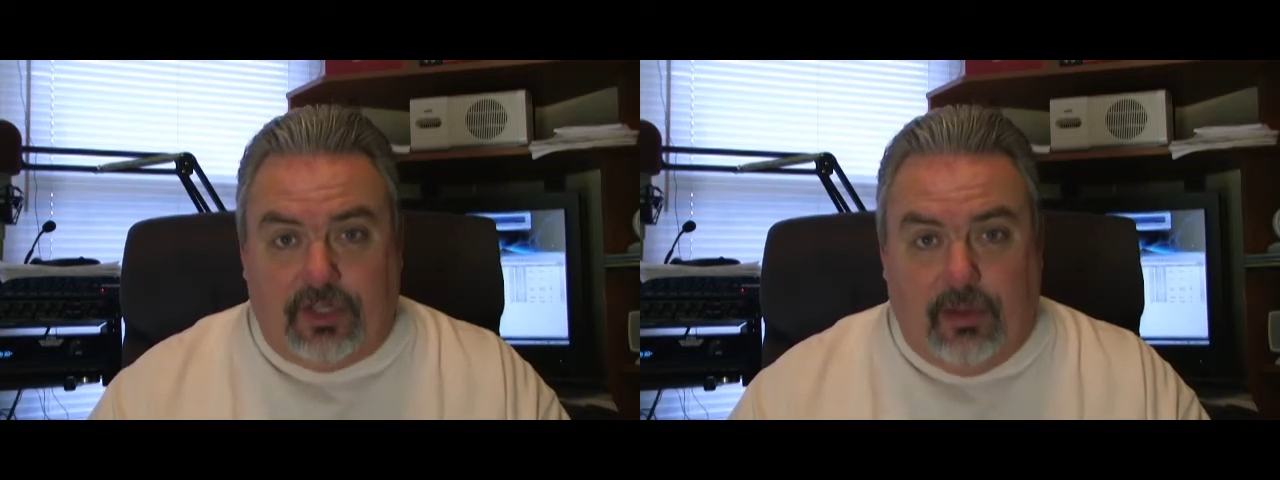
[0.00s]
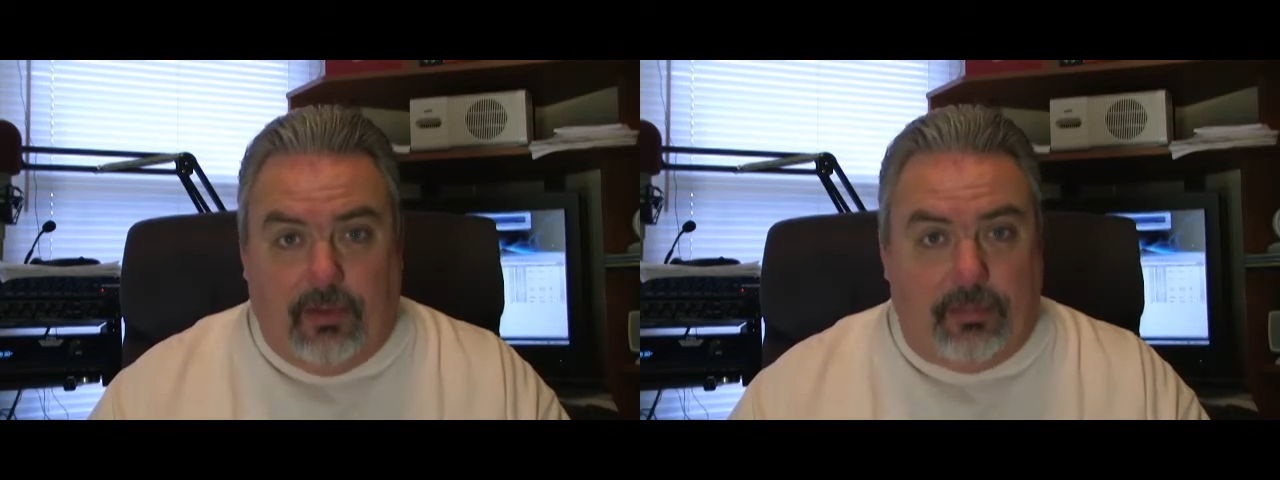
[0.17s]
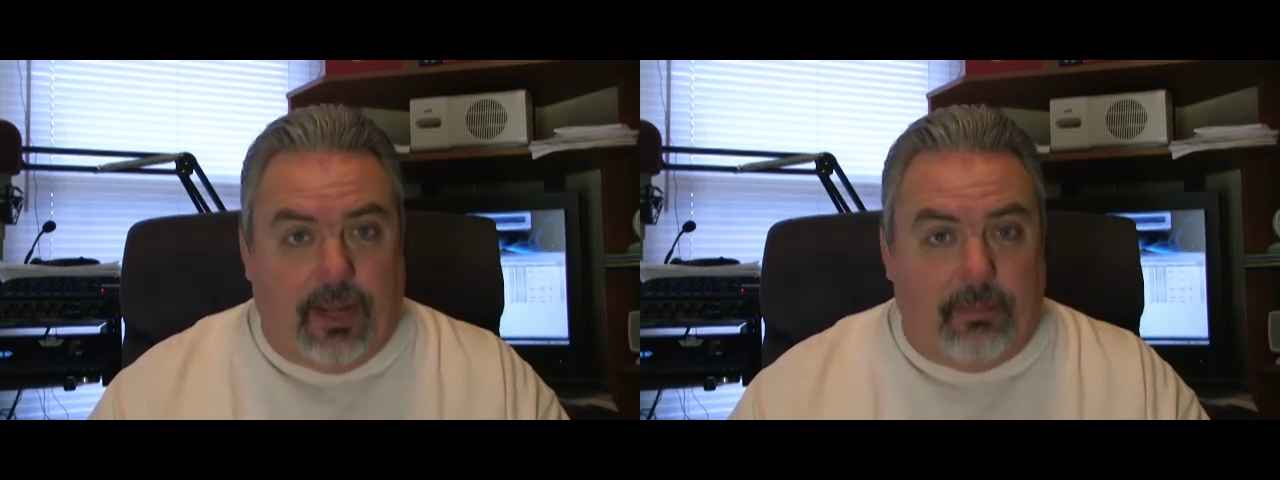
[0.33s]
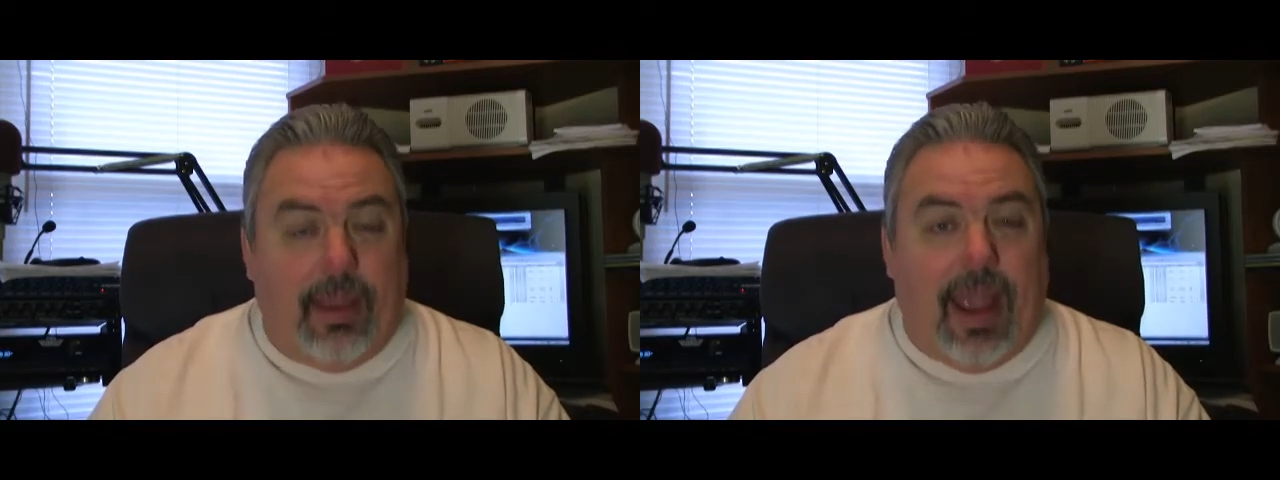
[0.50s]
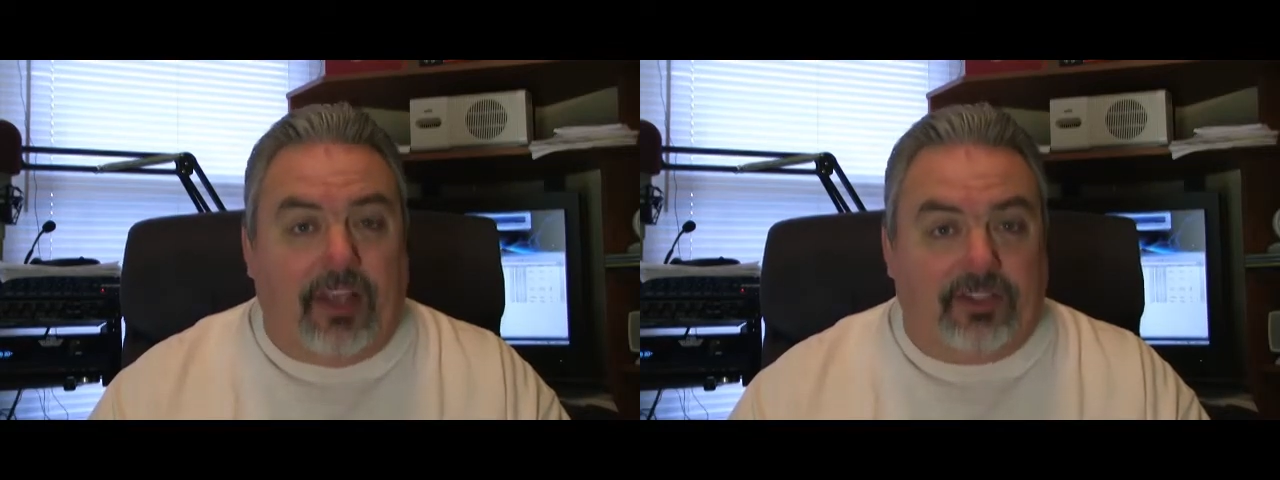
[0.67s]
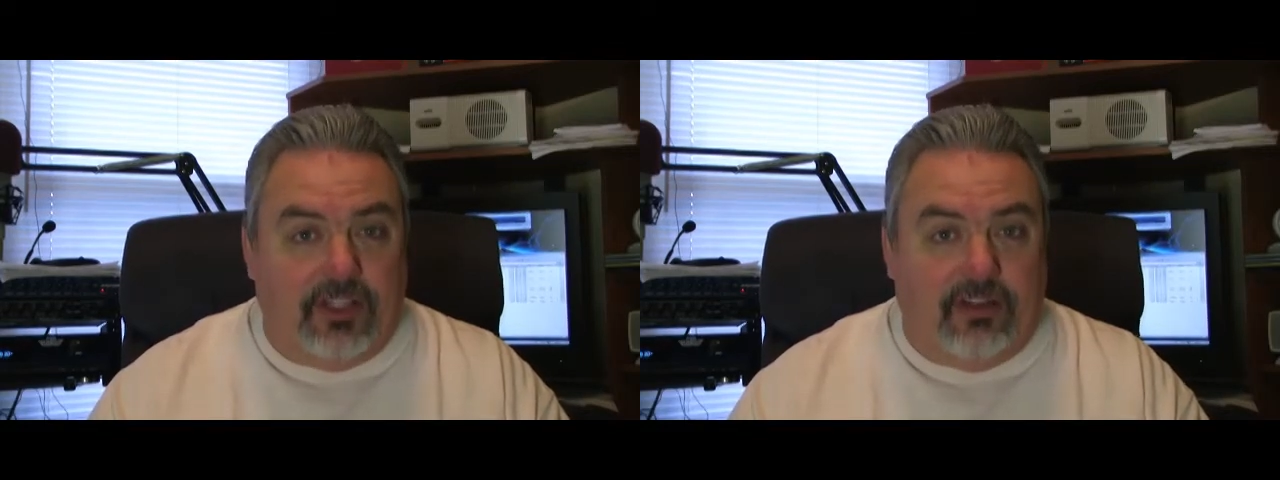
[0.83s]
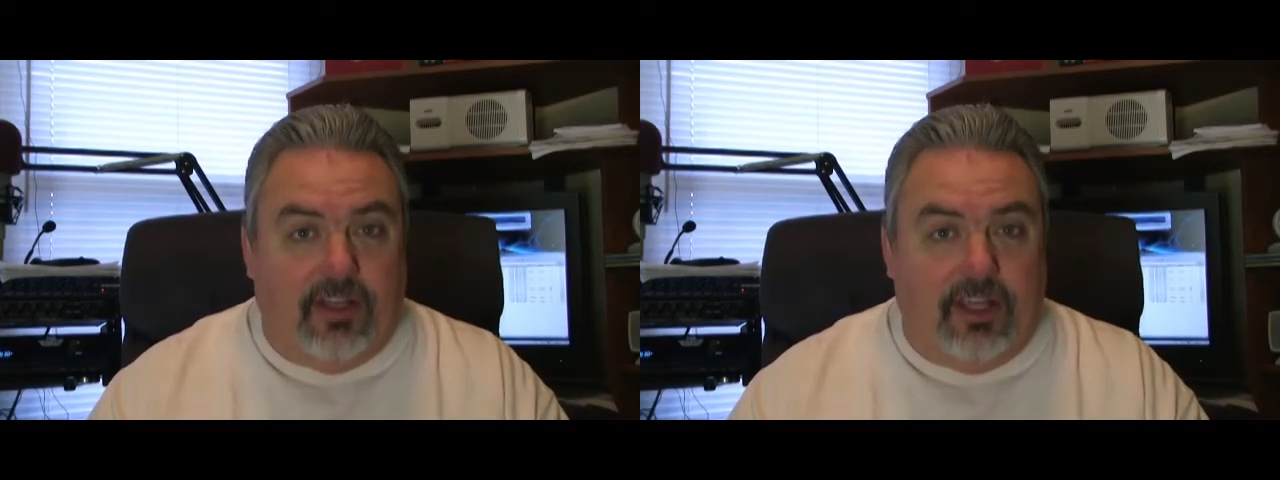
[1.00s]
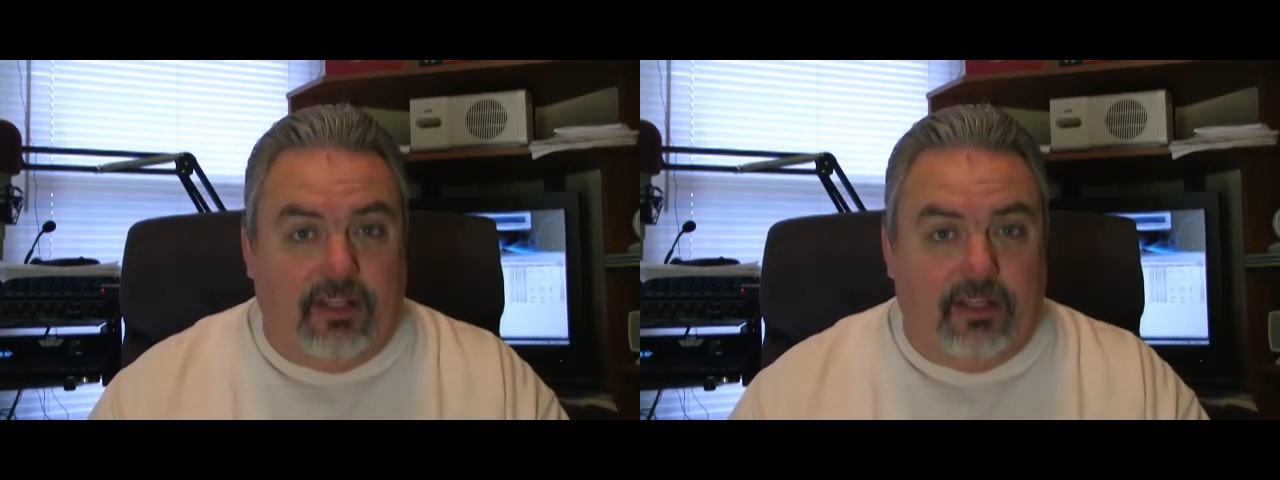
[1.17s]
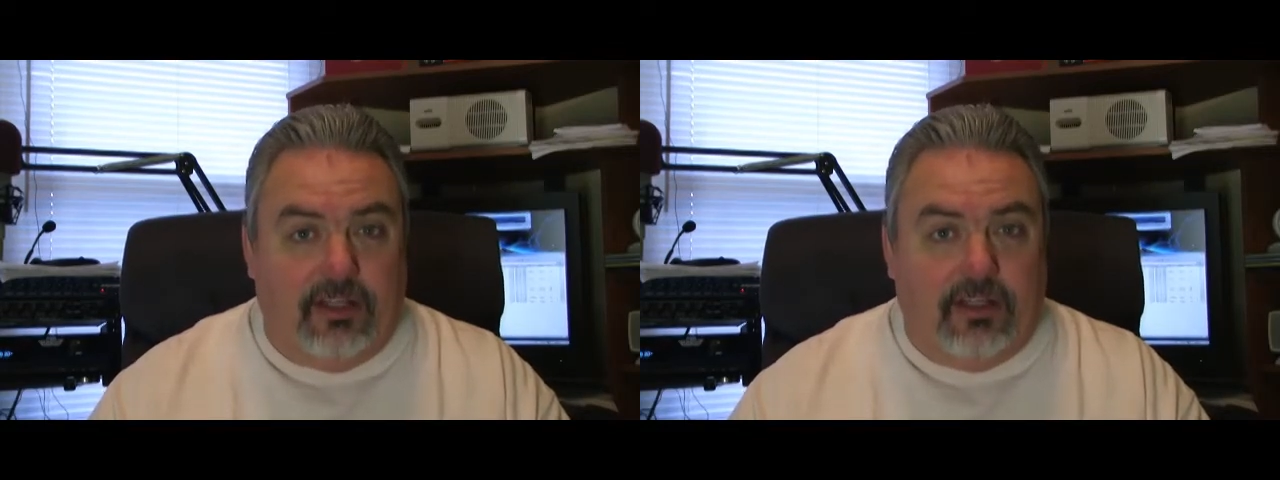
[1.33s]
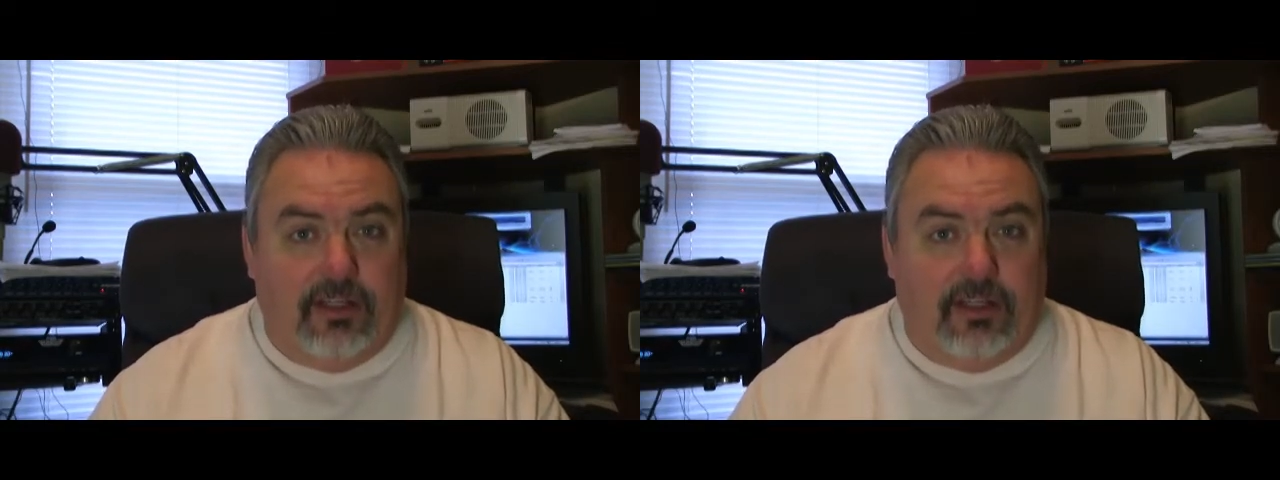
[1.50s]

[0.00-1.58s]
come up on a passing lane.